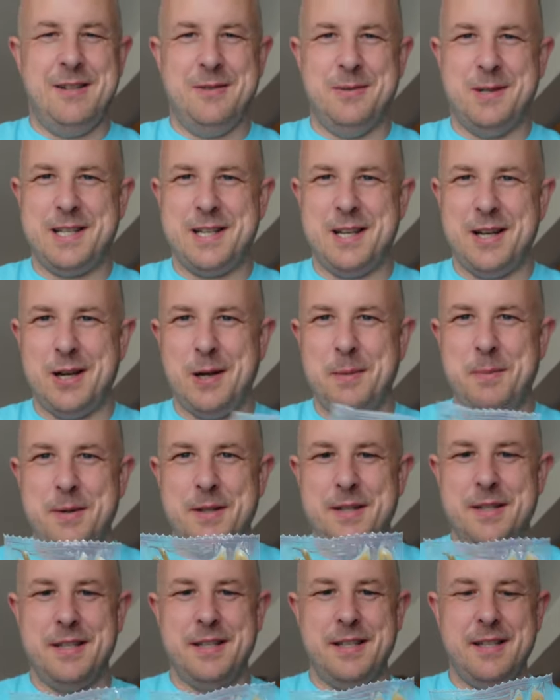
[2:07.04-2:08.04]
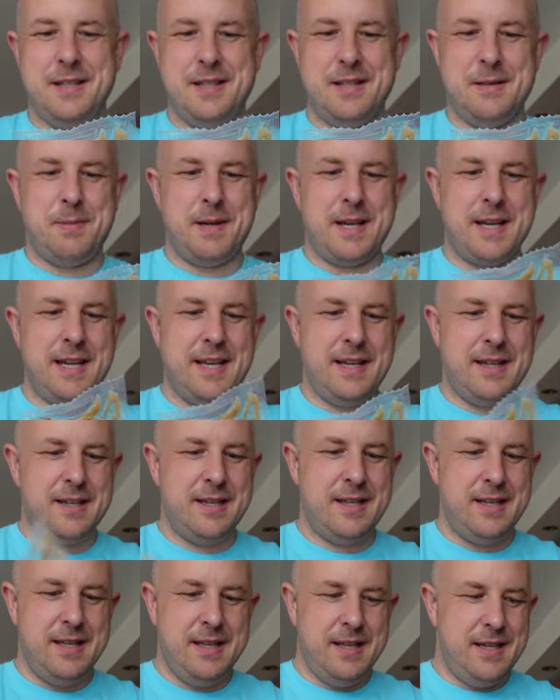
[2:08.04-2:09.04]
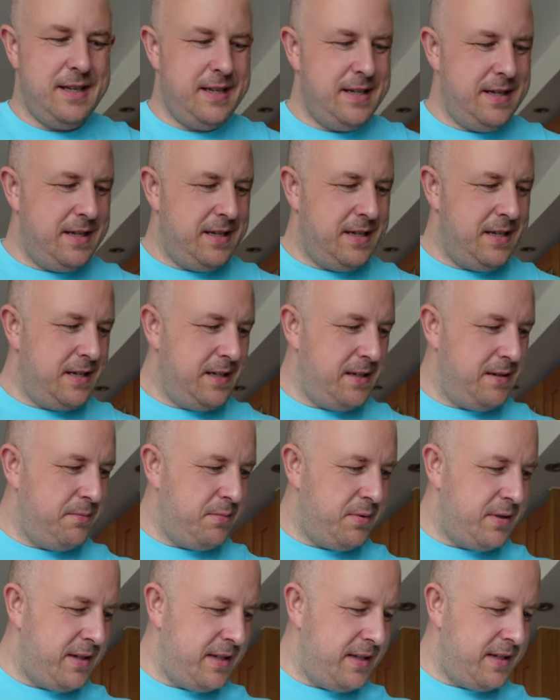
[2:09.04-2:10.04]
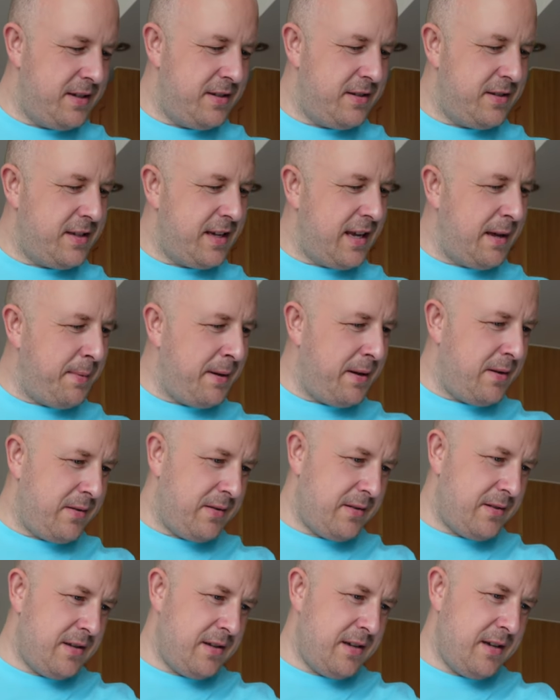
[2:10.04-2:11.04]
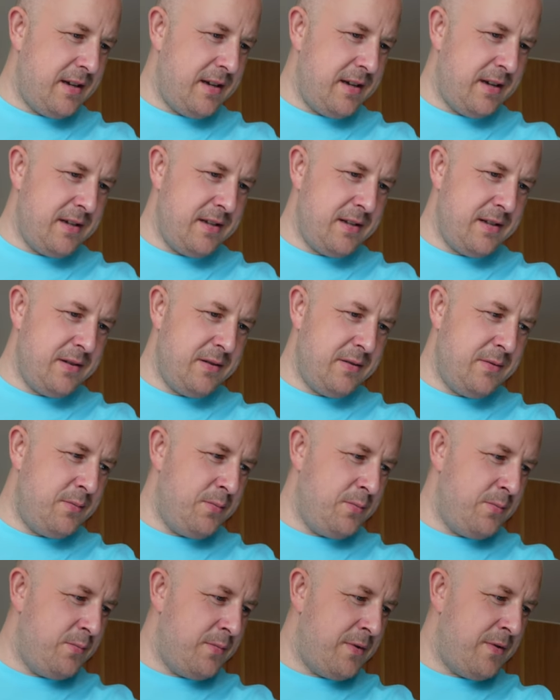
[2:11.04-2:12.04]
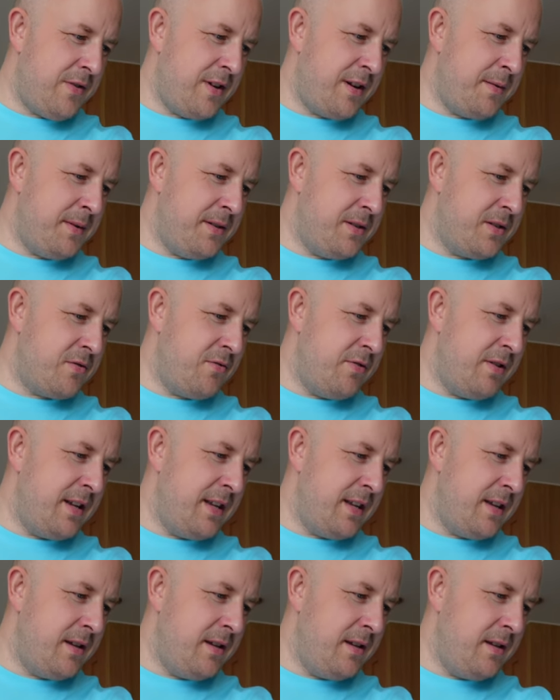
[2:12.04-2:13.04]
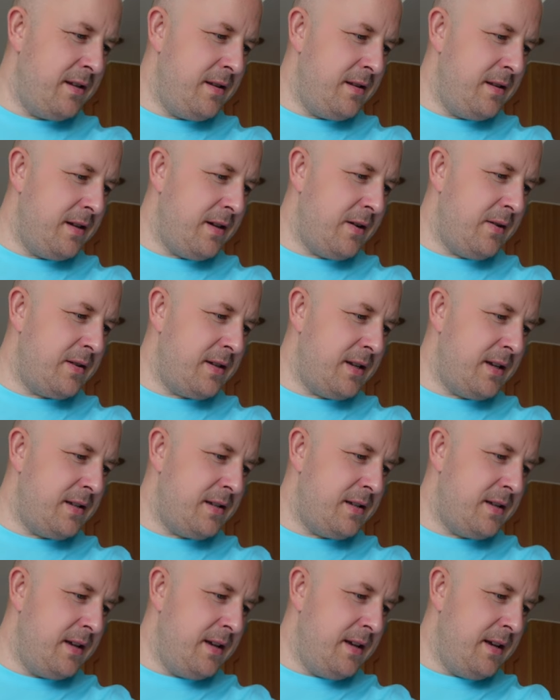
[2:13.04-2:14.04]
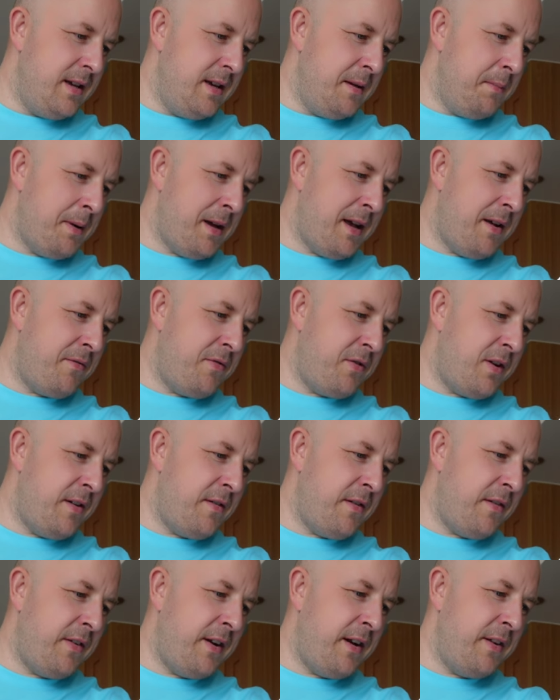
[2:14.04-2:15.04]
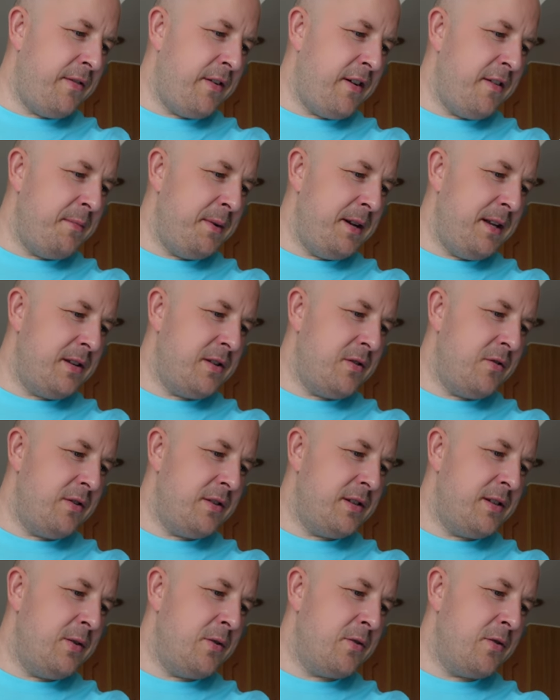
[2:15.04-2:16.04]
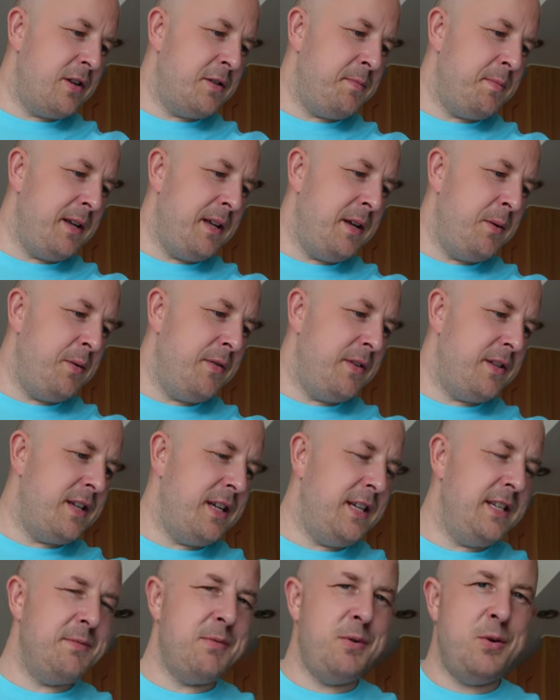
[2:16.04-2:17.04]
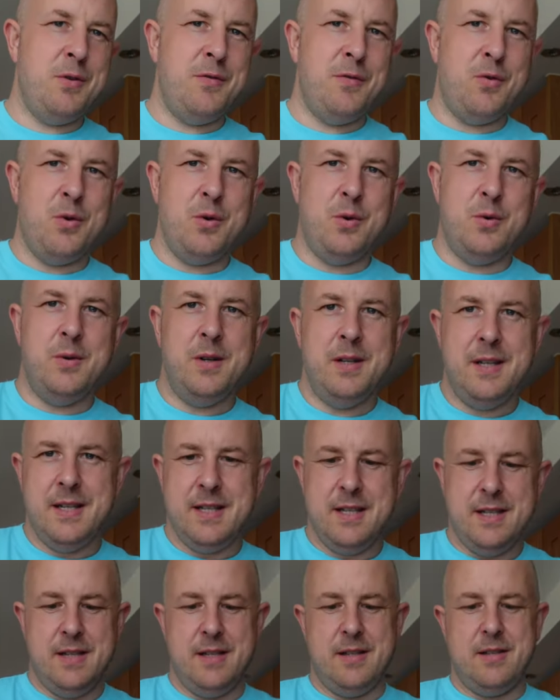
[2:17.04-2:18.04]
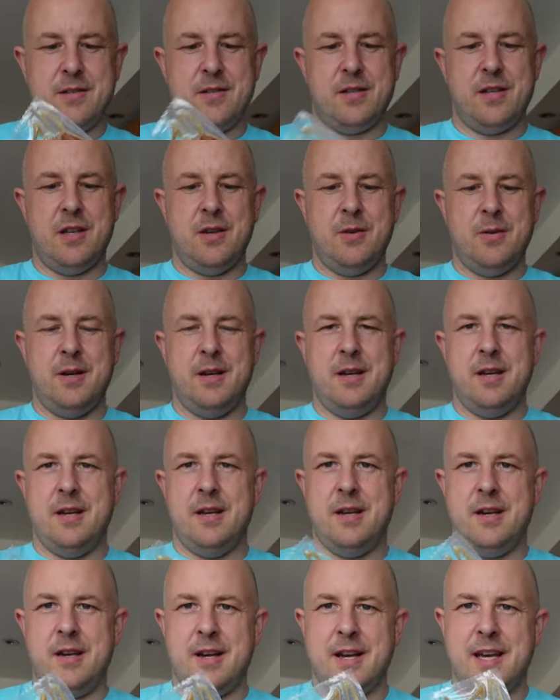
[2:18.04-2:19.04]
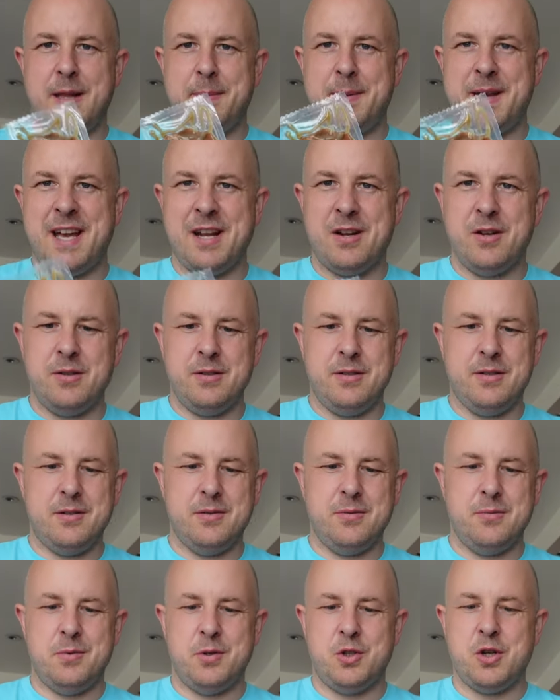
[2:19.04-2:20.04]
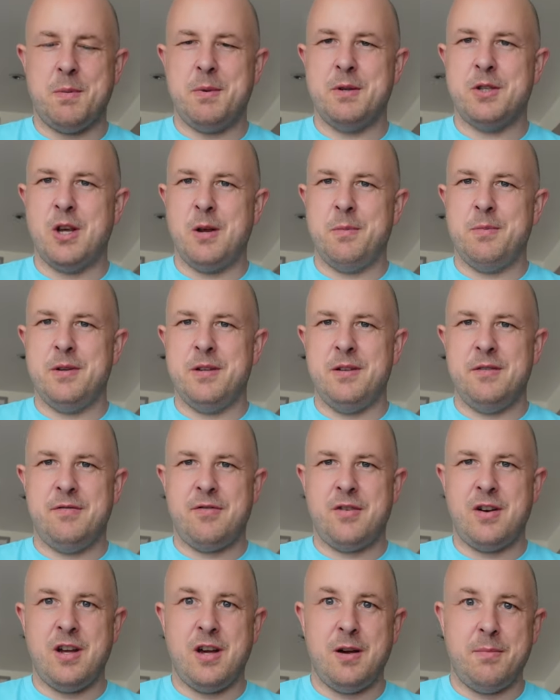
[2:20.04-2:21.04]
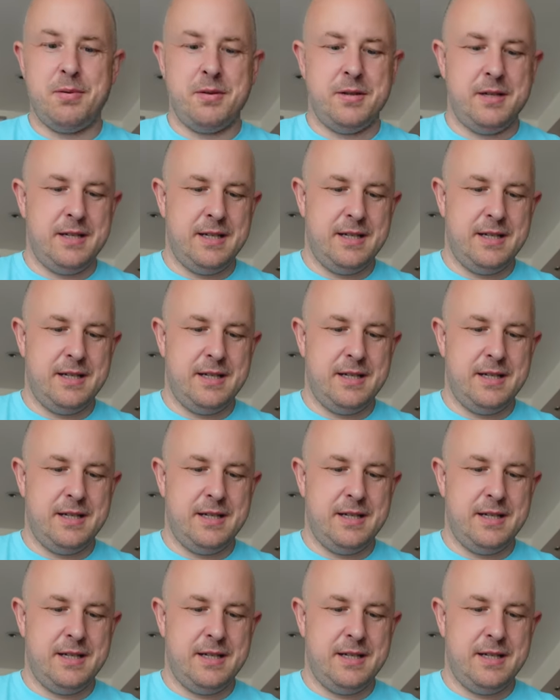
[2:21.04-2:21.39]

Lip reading: we'll cut open the packet. It doesn't say about, it recommends grilling. Oh, it says pan fry for 3 to 5 minutes or until crispy with a teaspoon of oil. So I'll get the pan on, chop this open, fry it up,